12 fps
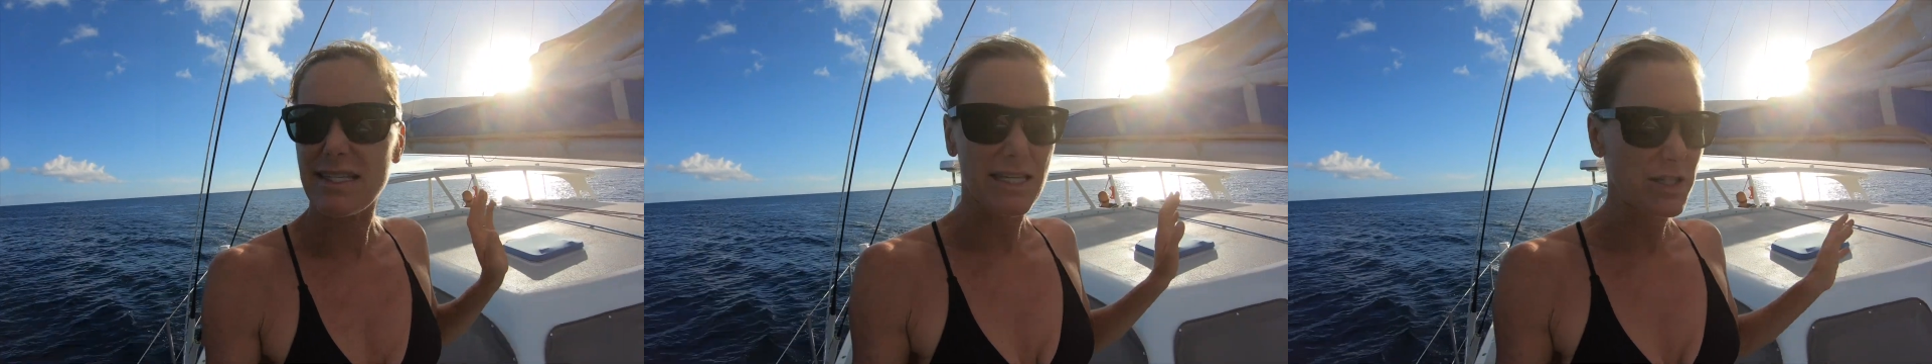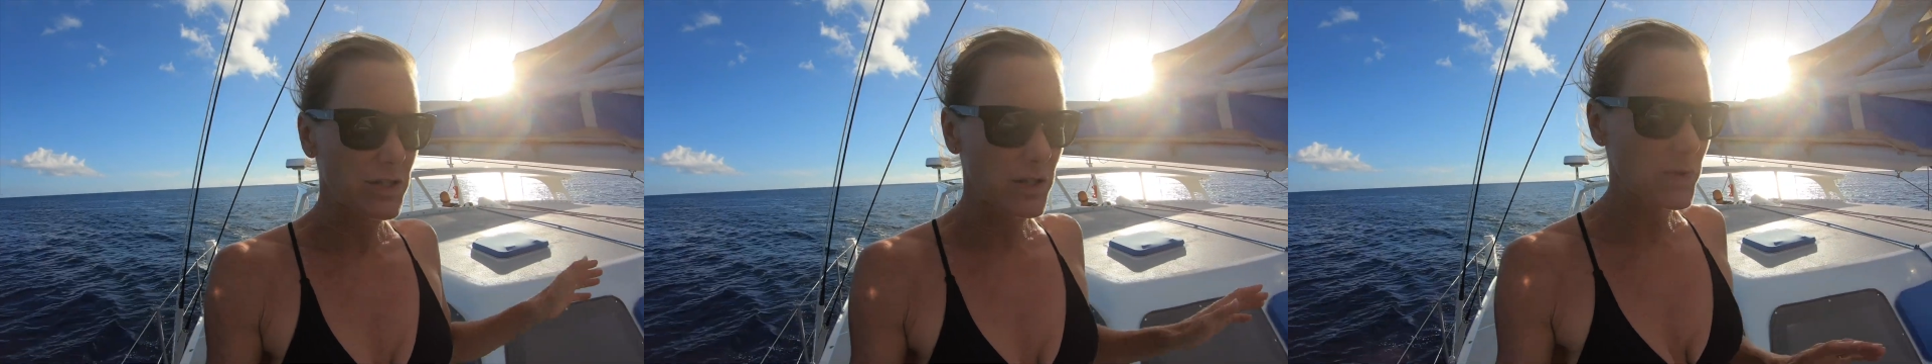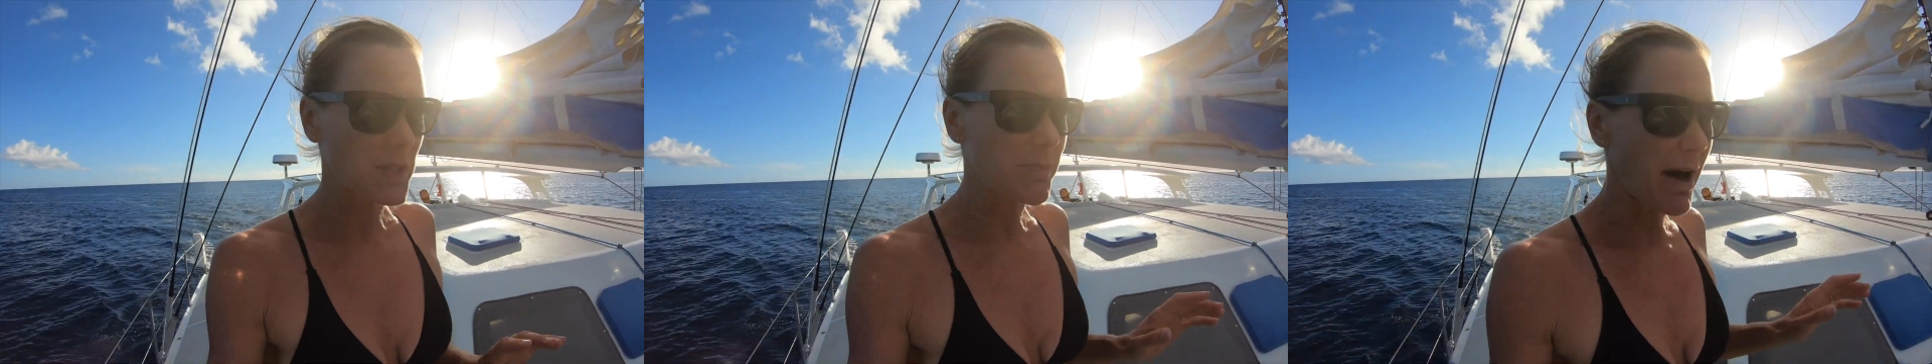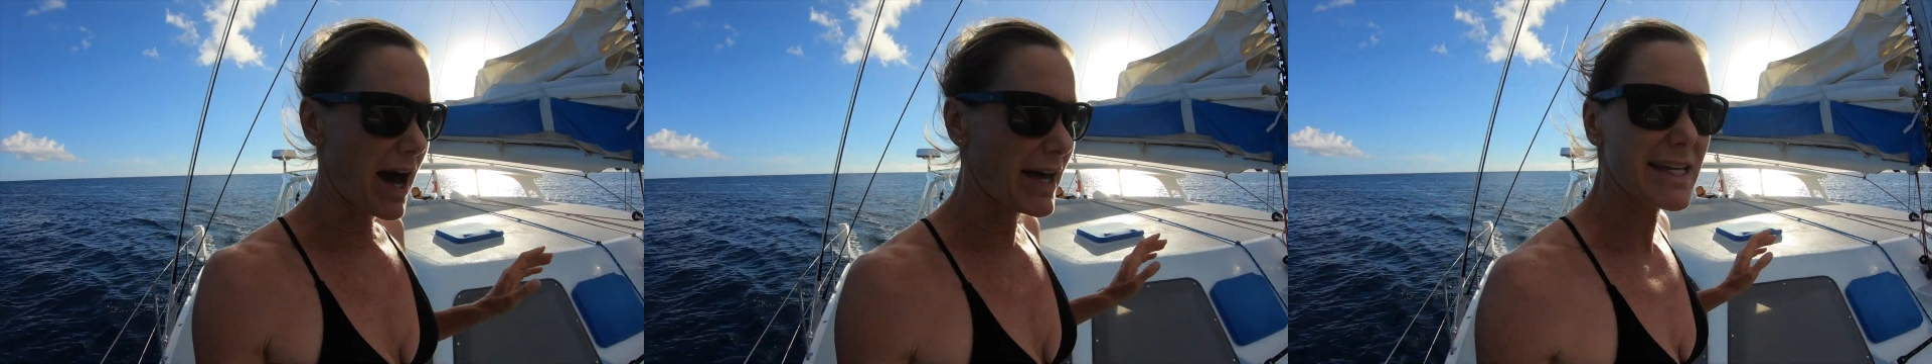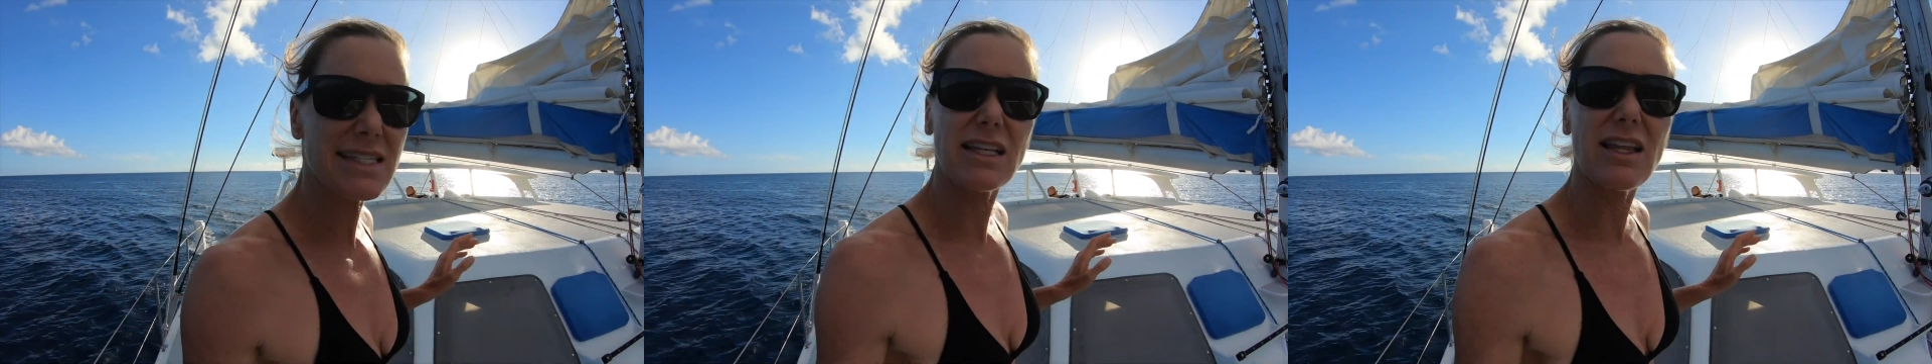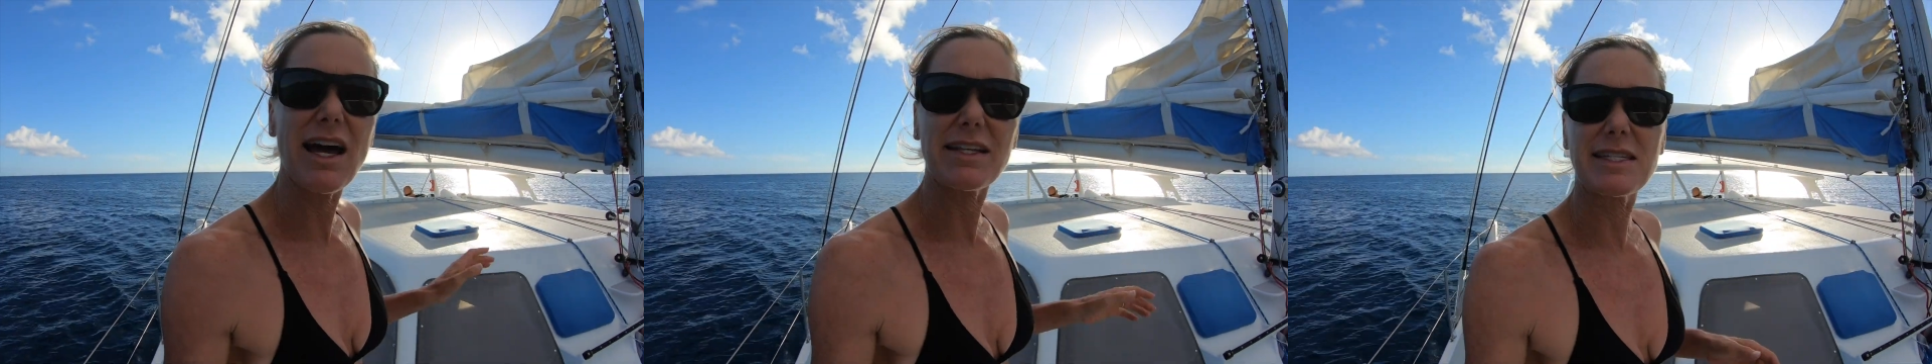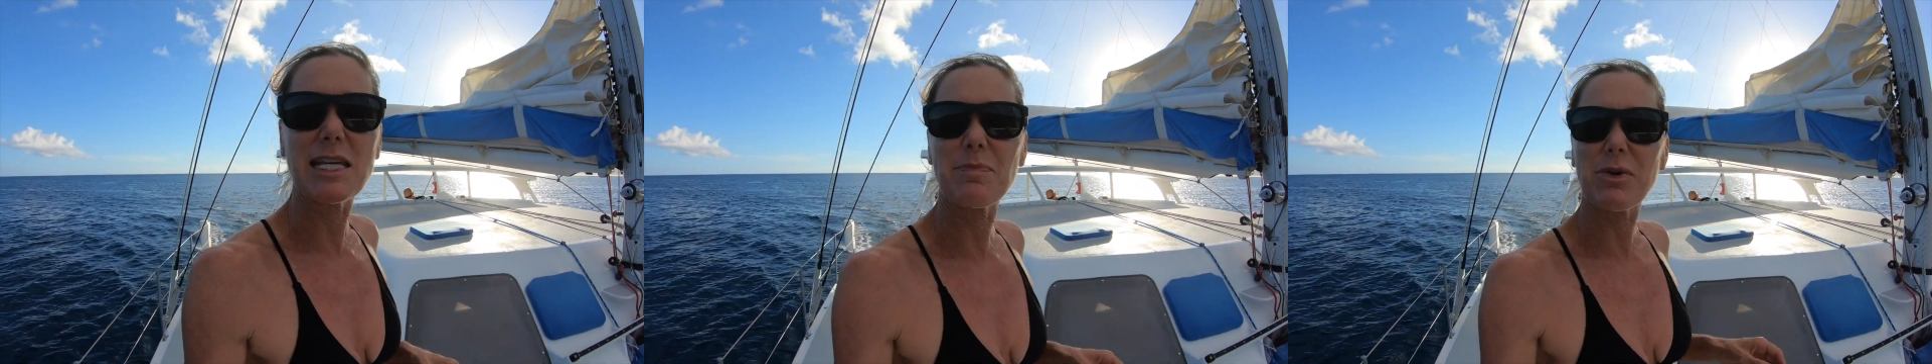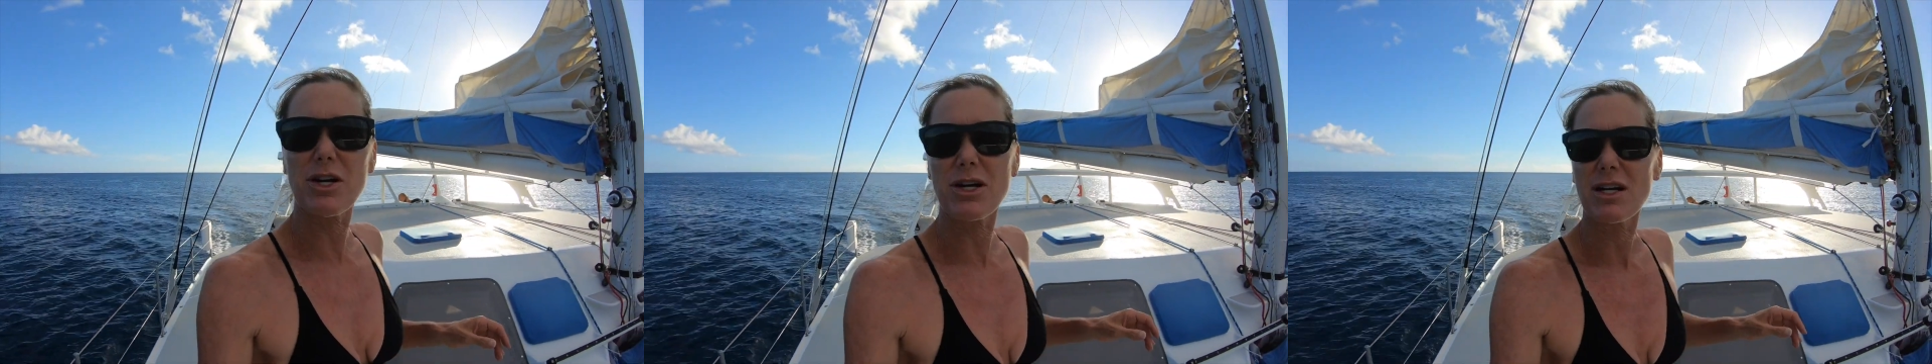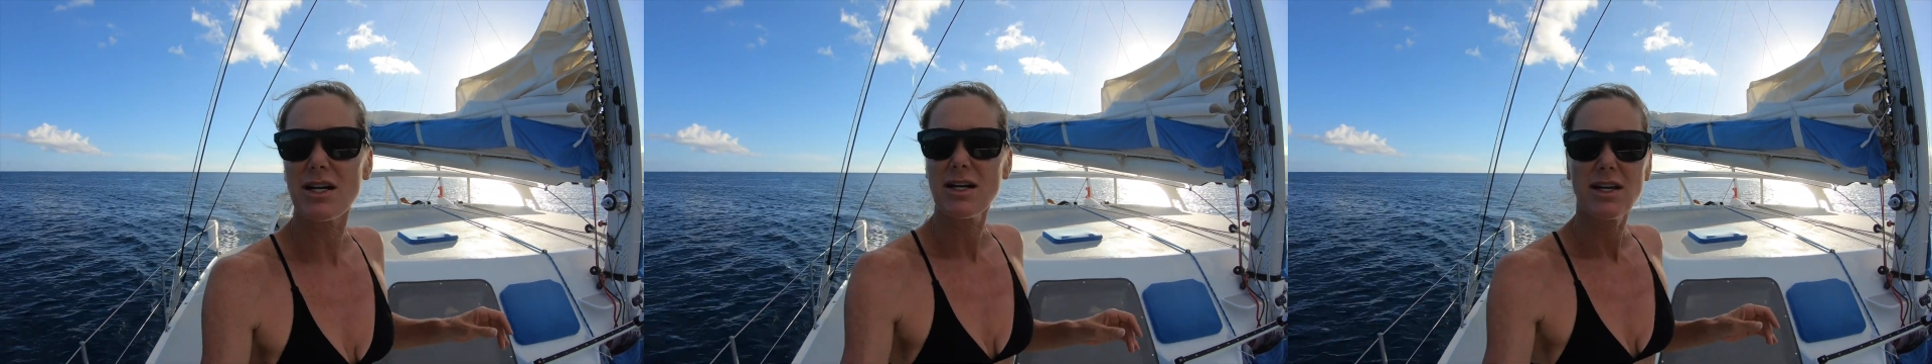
this new spot is a lot deeper